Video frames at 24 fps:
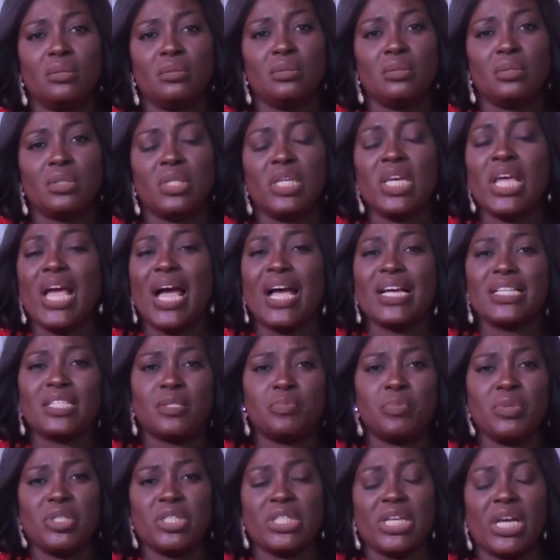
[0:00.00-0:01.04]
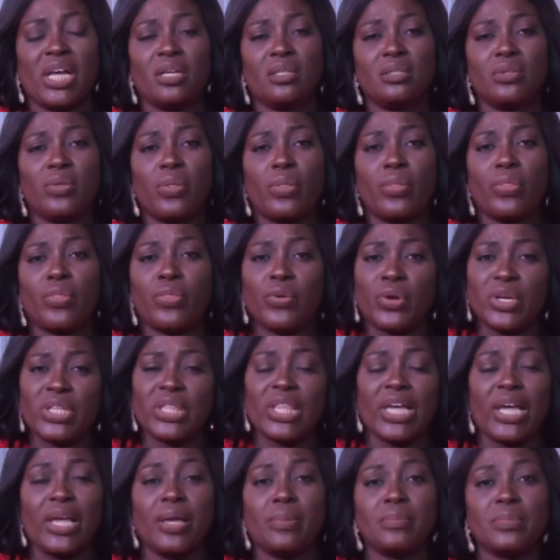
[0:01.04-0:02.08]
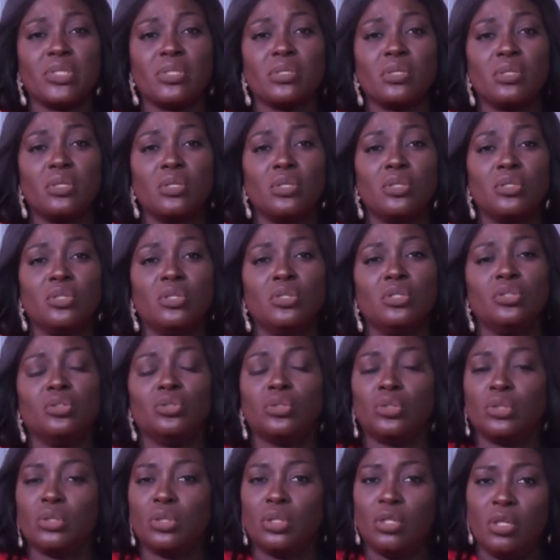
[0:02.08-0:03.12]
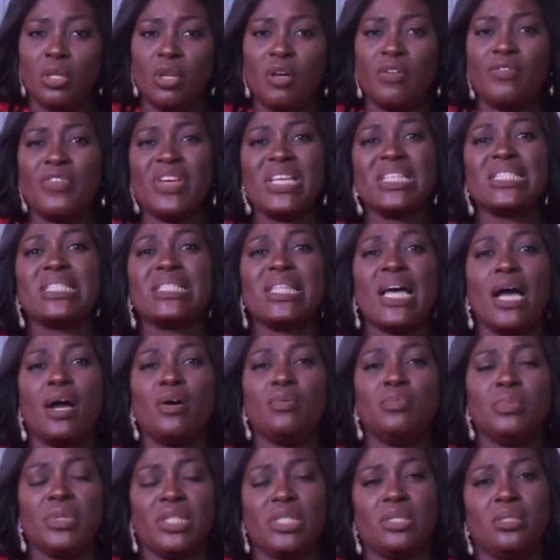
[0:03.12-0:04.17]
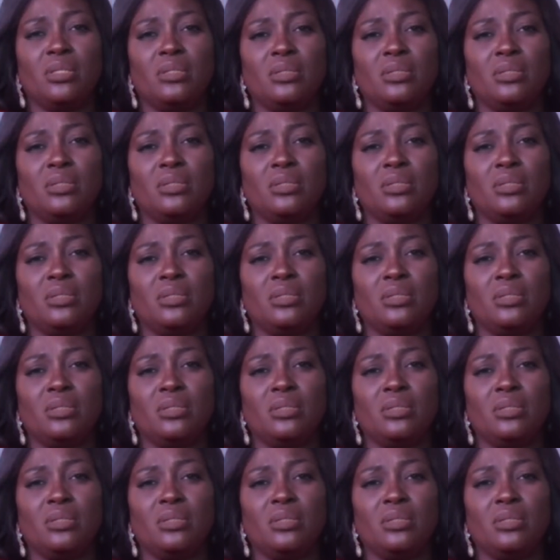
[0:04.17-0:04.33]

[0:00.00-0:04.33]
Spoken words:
He asked Peter 3 times. Lovest thou me?